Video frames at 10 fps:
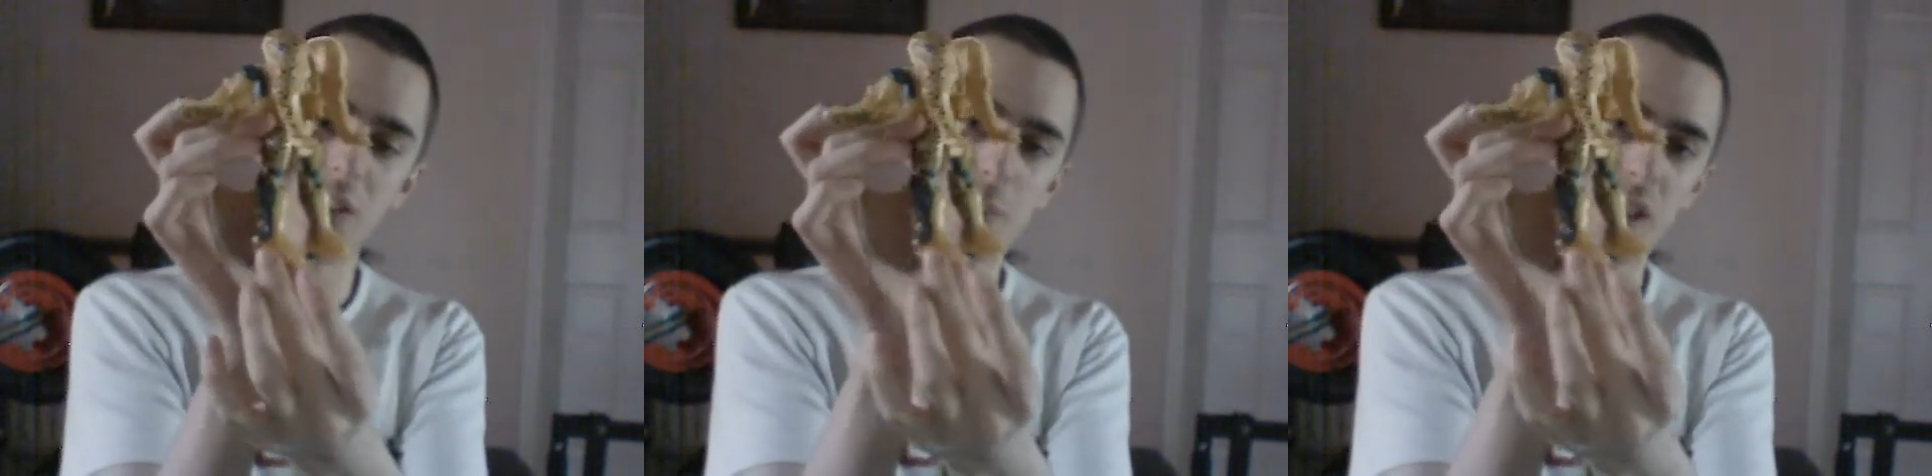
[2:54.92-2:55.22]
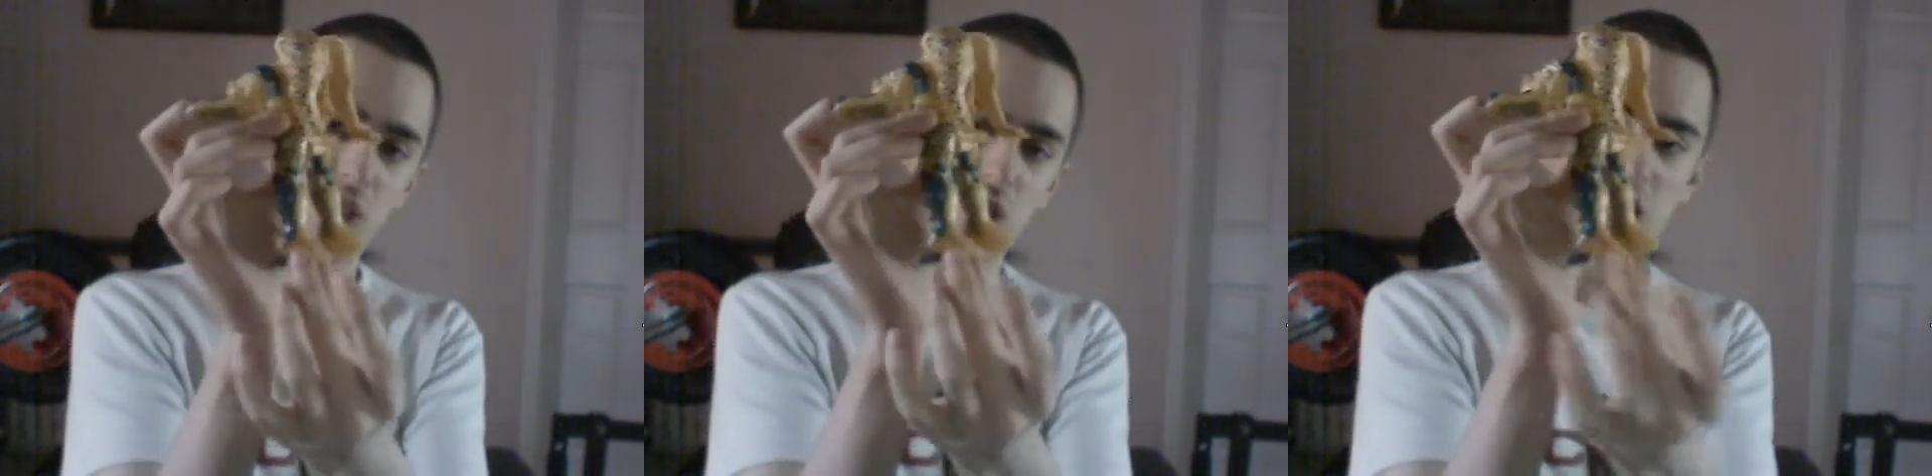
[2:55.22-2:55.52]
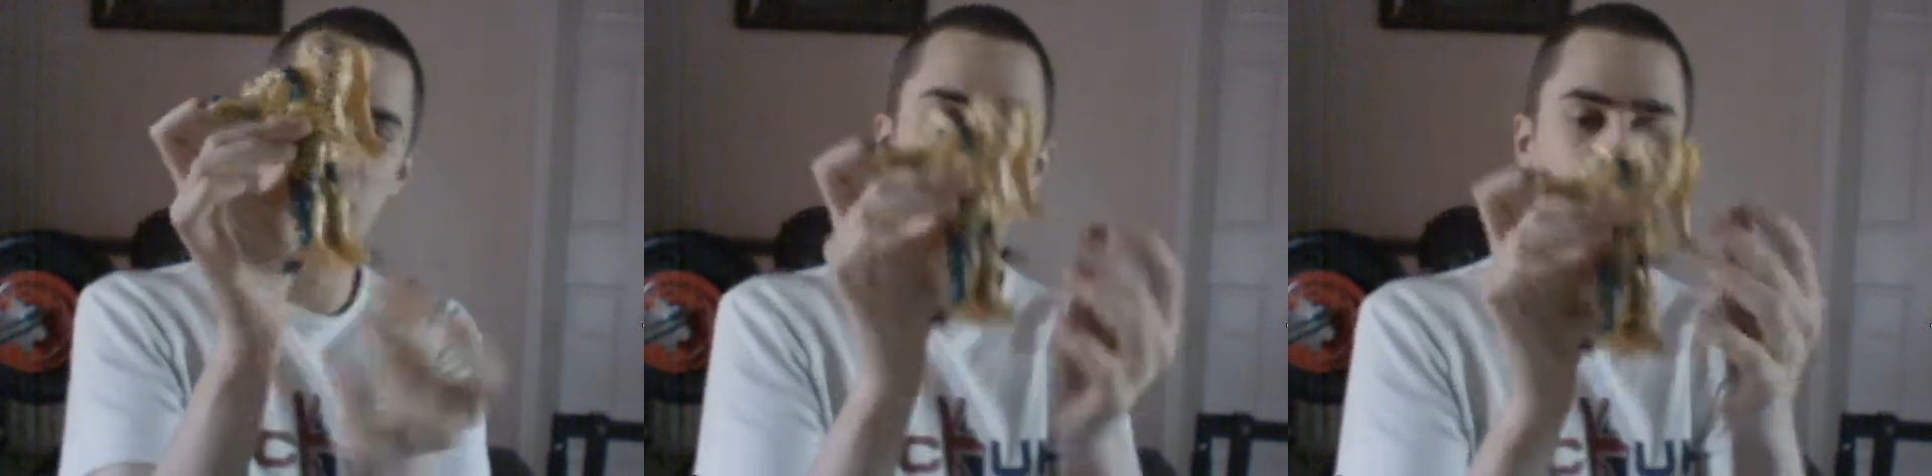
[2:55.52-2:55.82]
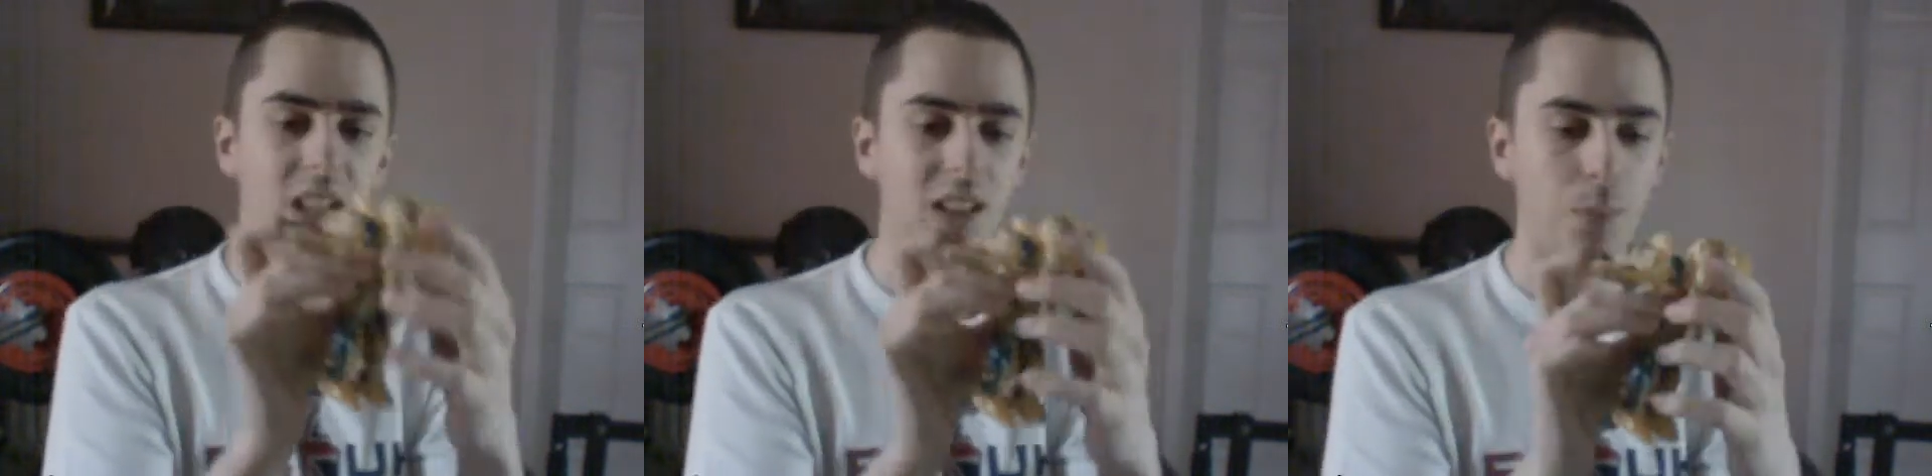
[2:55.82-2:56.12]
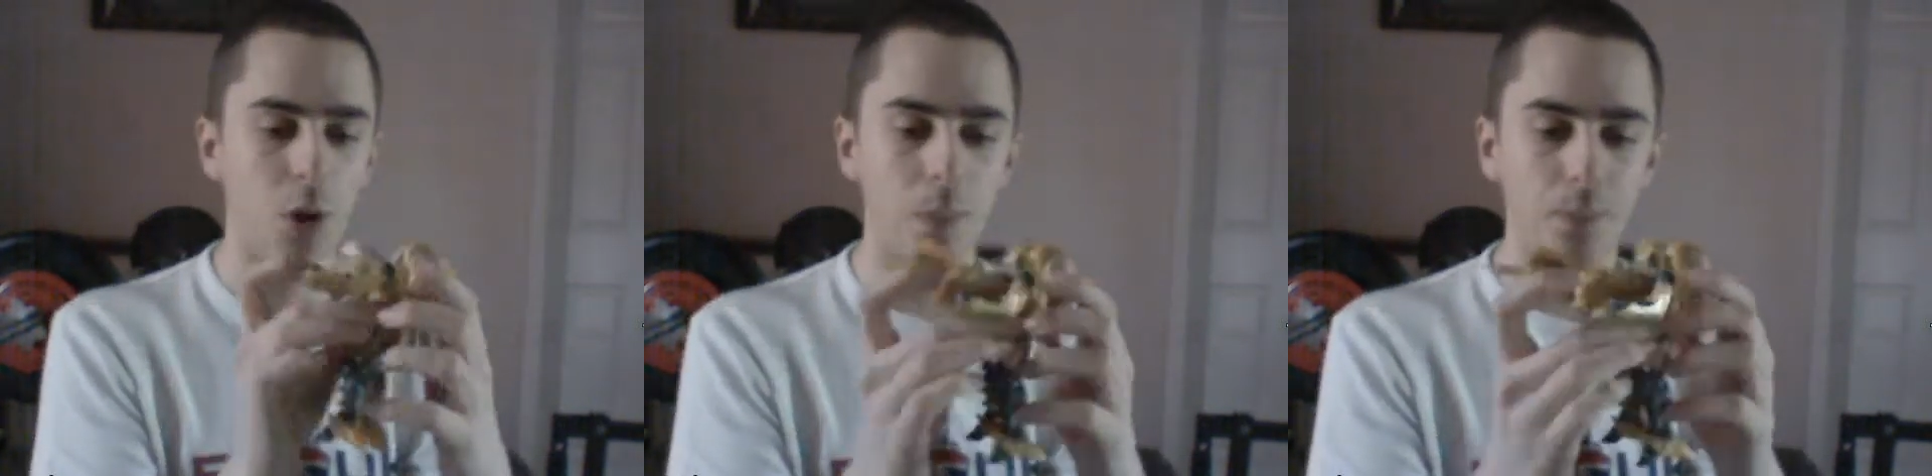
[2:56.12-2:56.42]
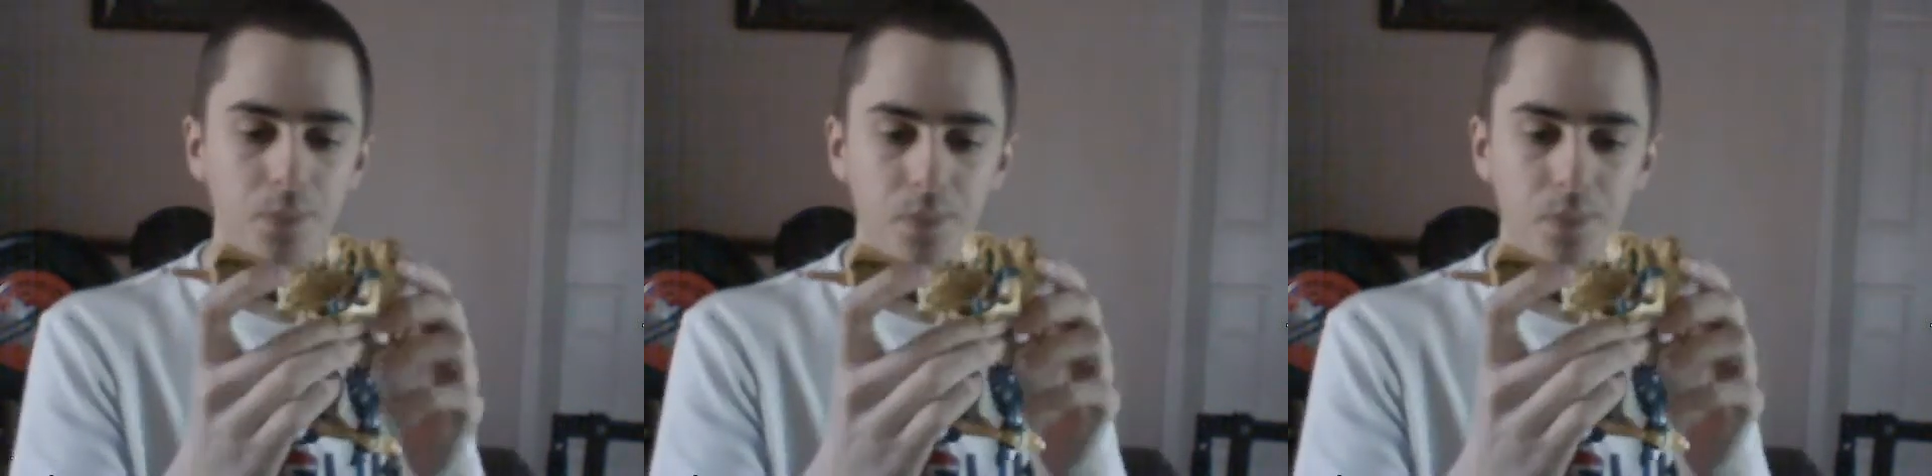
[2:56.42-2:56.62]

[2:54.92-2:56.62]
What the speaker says: the big cheetah feet at the bottom.